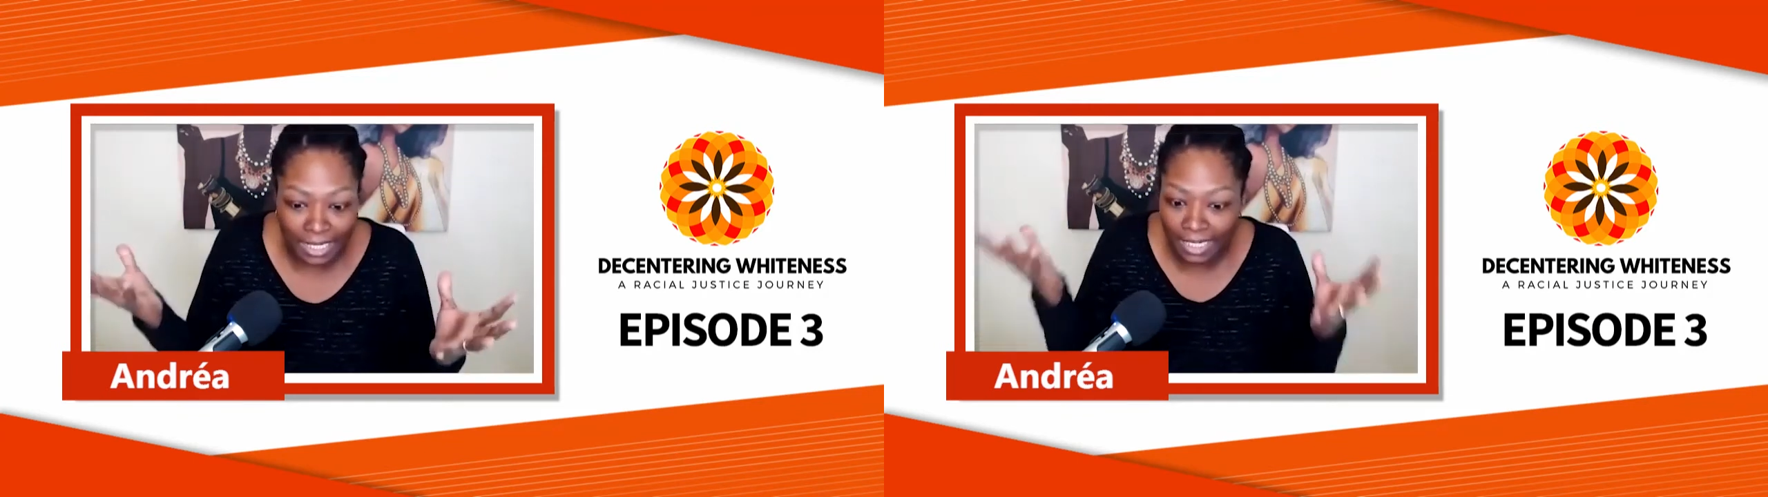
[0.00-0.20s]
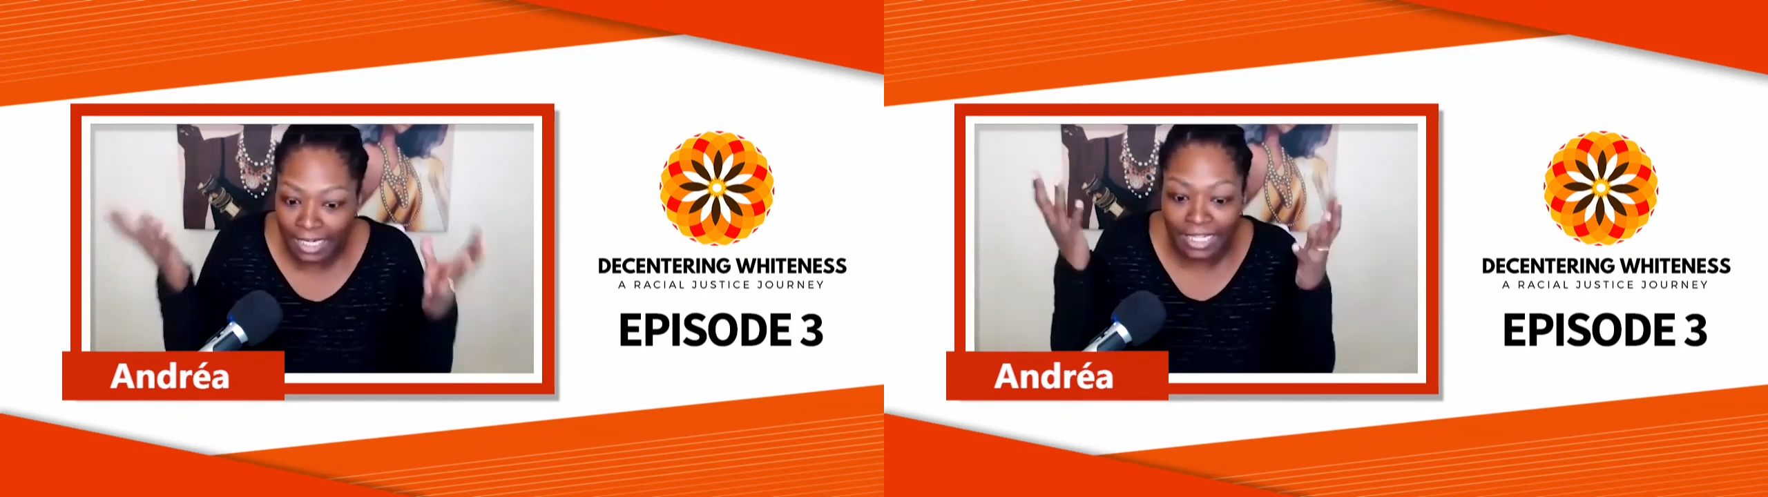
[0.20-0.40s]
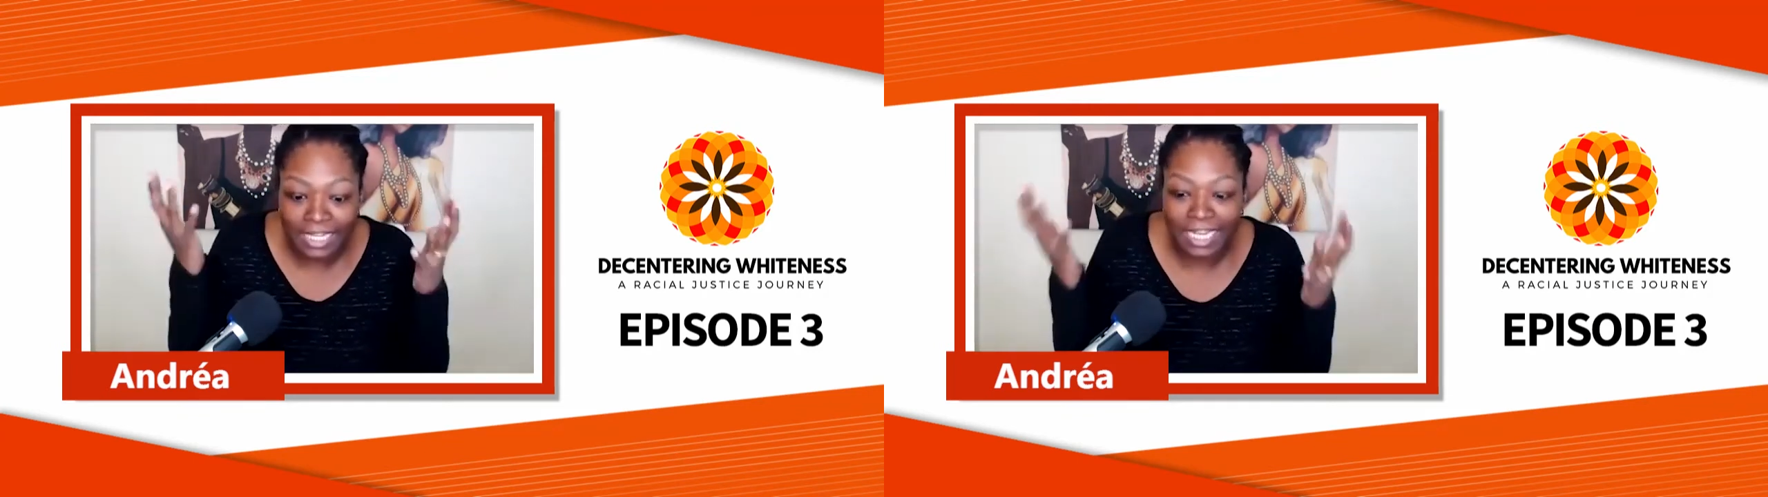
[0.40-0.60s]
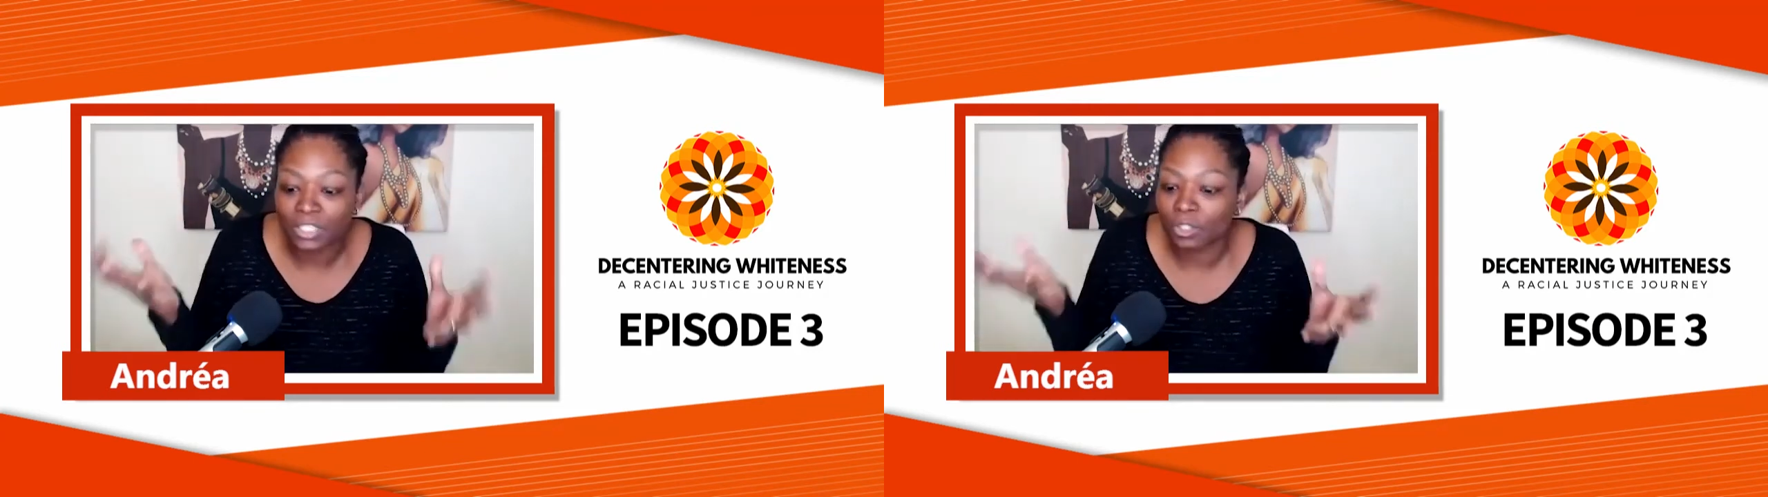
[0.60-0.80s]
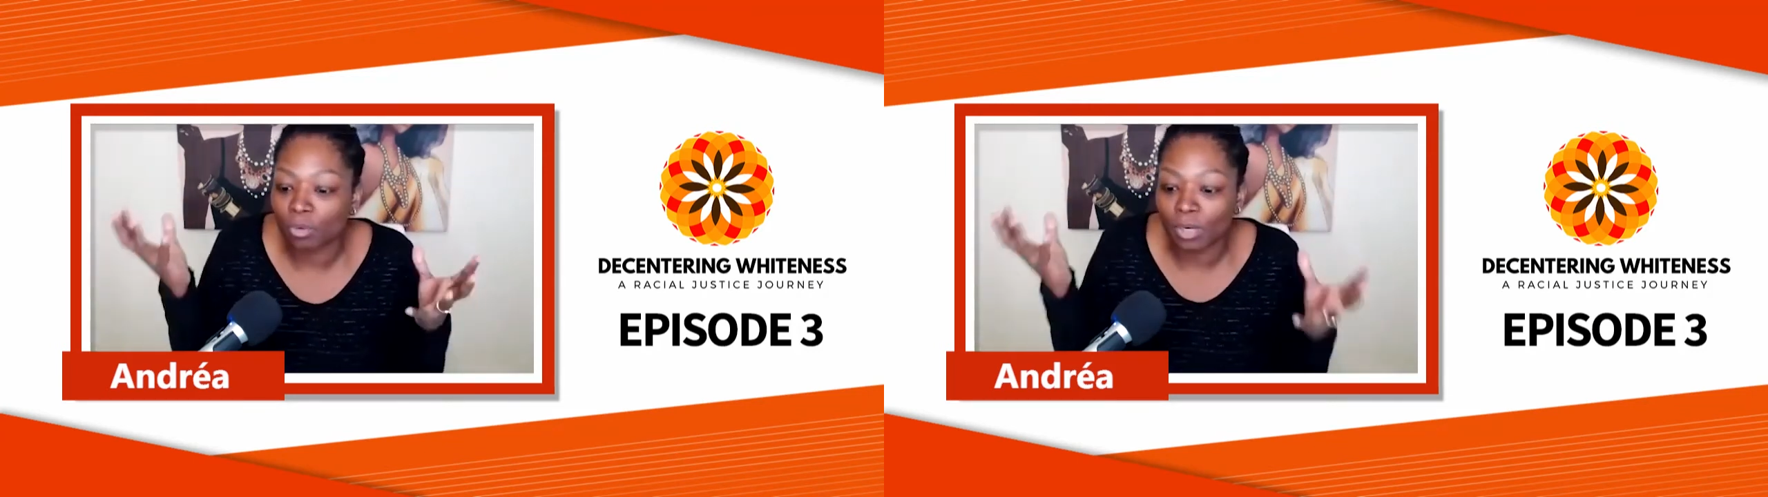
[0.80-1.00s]
And
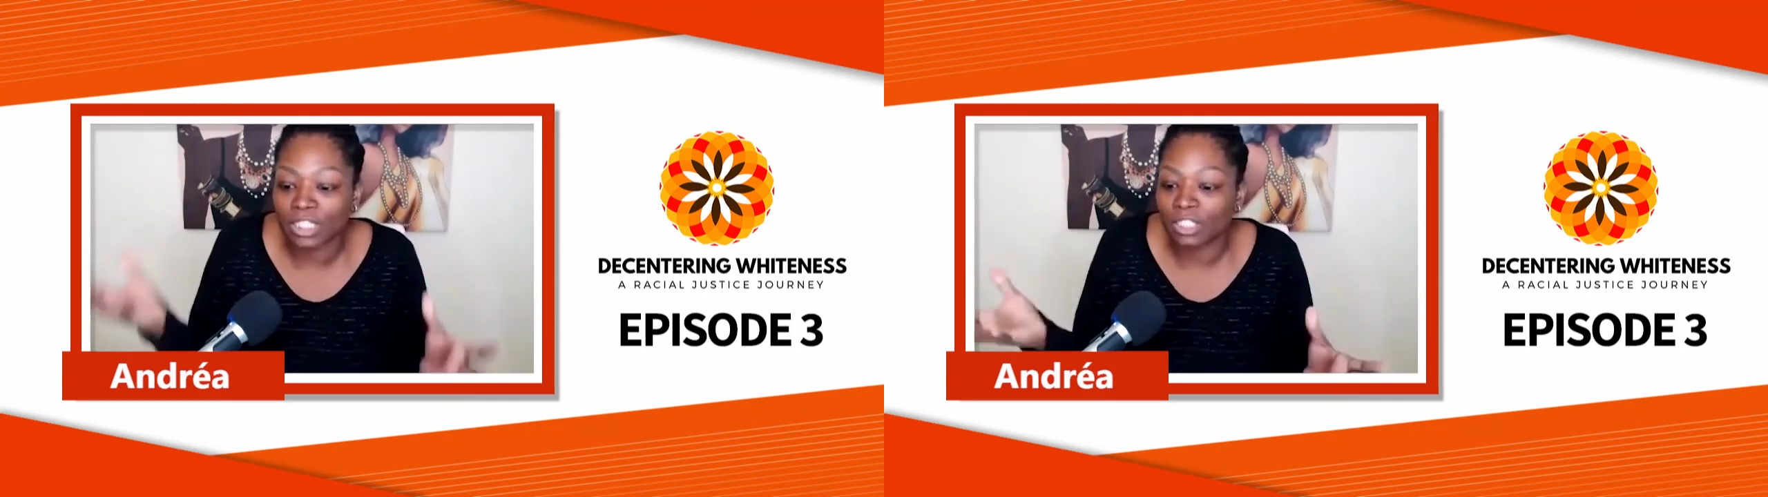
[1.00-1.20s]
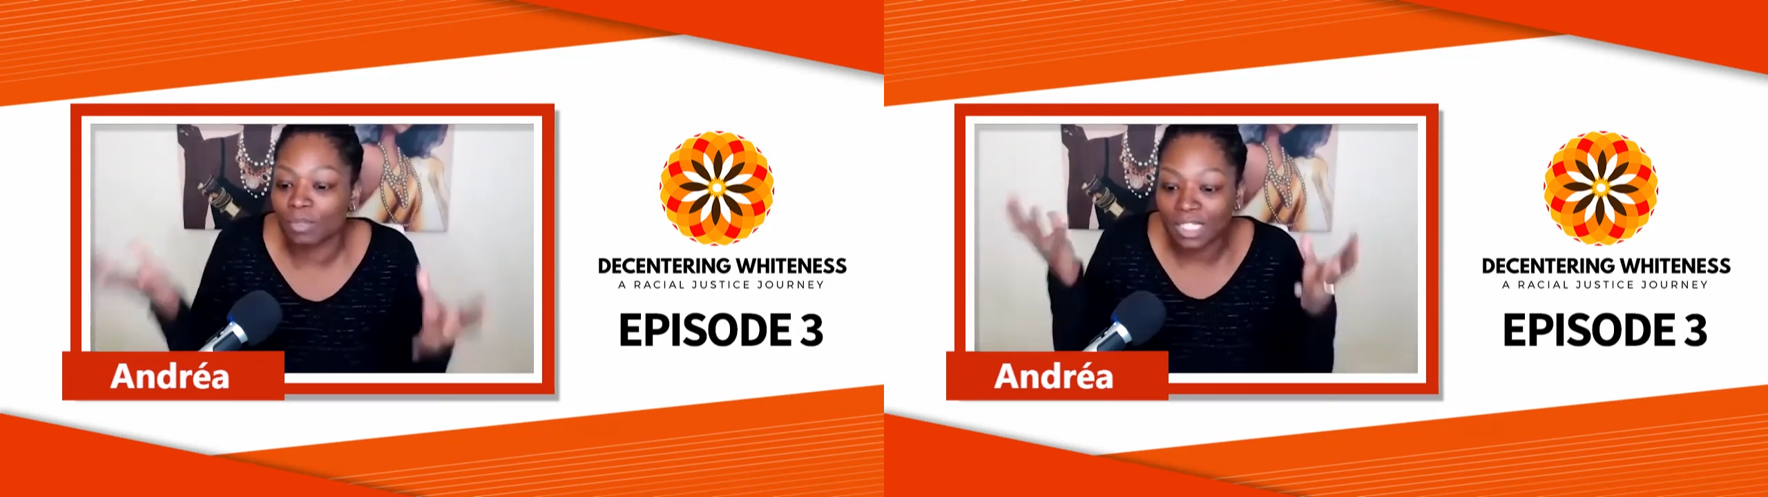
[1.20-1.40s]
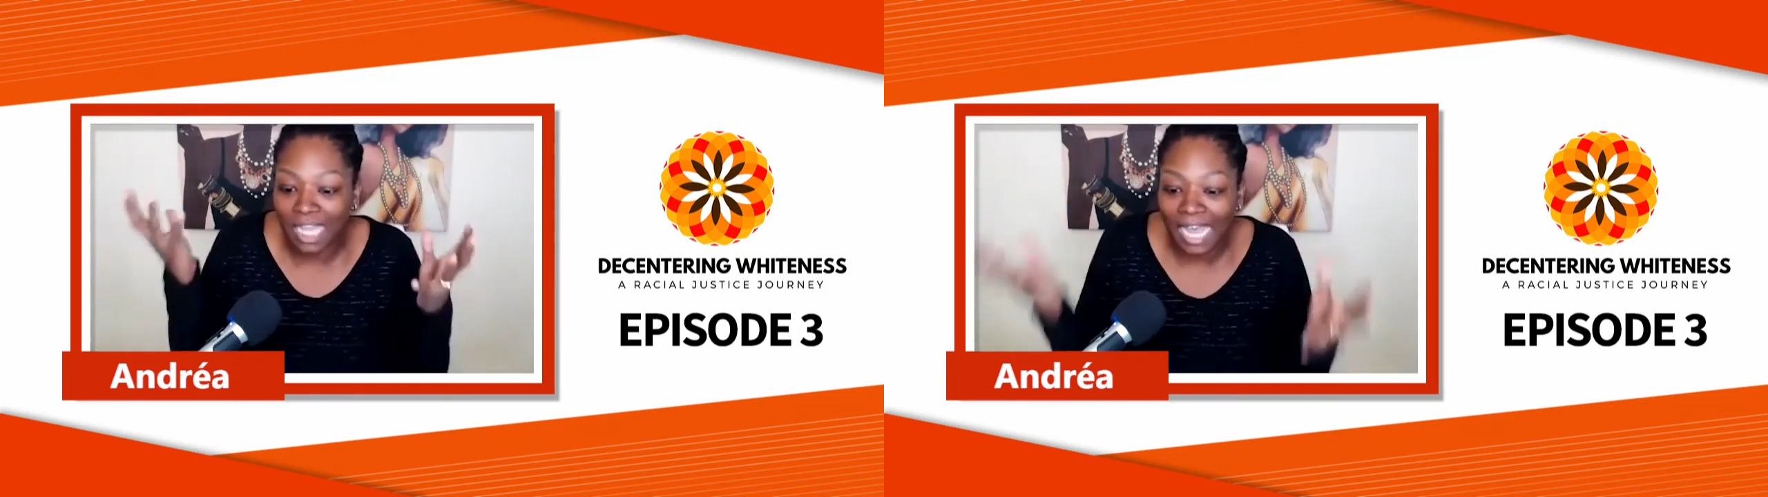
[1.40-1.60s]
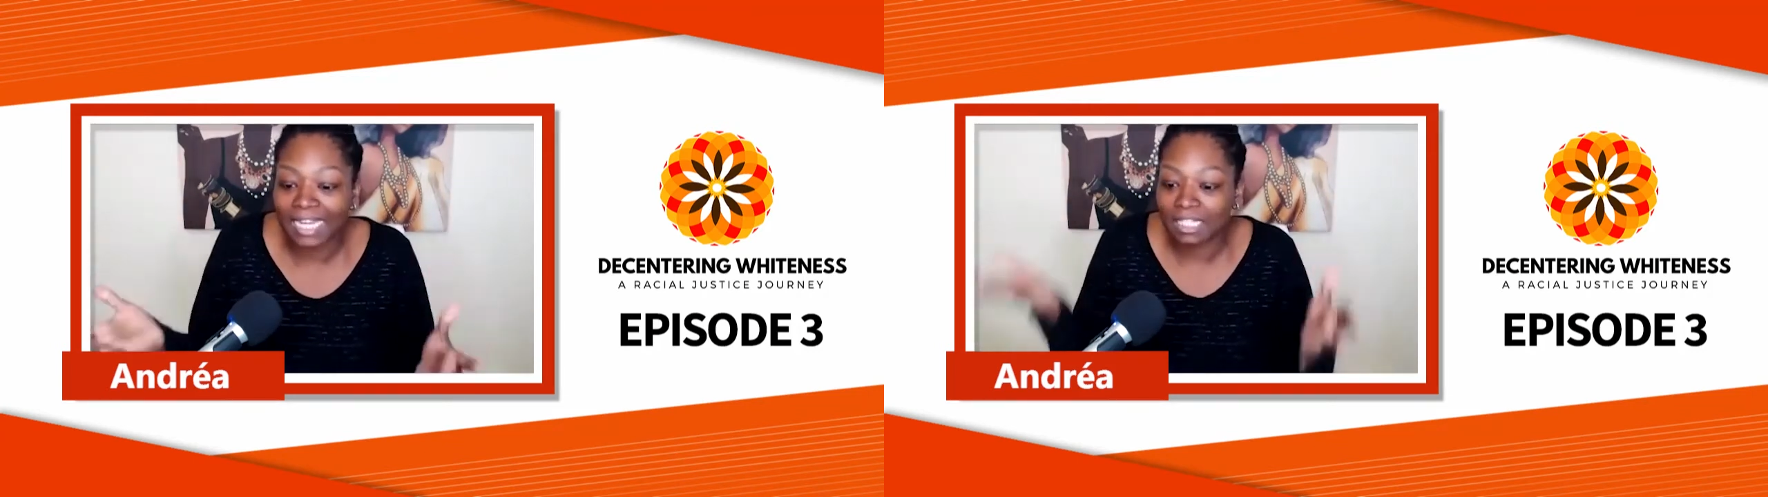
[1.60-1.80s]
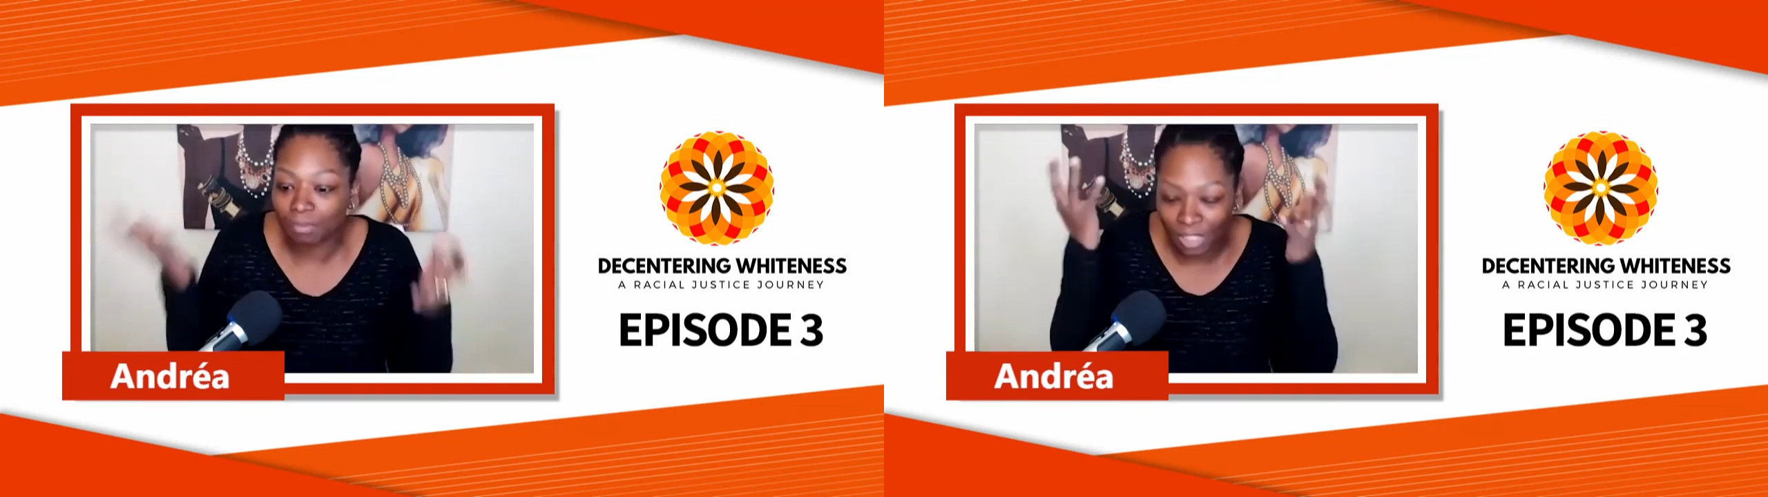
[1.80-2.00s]
yes, your question was honest,